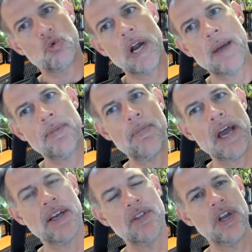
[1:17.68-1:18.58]
grab the
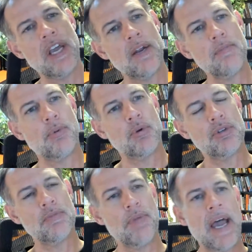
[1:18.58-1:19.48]
back of their head and
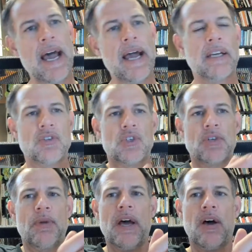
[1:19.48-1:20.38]
pull it back and
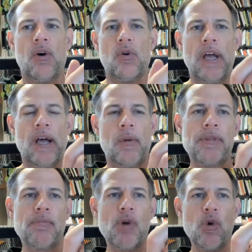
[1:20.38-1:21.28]
somehow
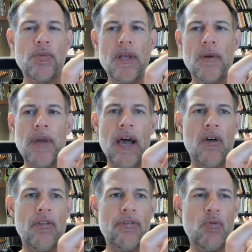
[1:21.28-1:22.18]
help them open their
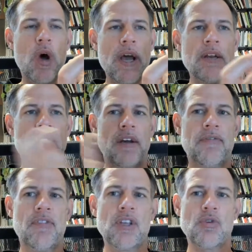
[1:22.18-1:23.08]
mouth wide
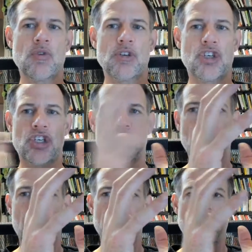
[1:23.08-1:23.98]
enough that you could
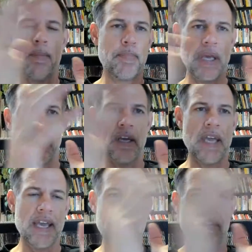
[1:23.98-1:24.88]
shove a
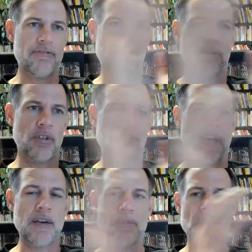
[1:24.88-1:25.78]
big handful of
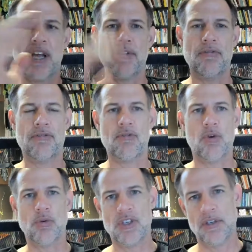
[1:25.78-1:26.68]
vitamins down their
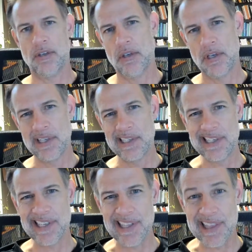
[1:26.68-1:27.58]
throat
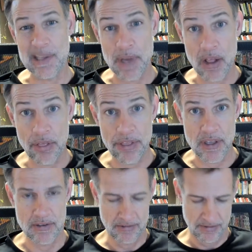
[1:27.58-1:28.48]
to get them healthy.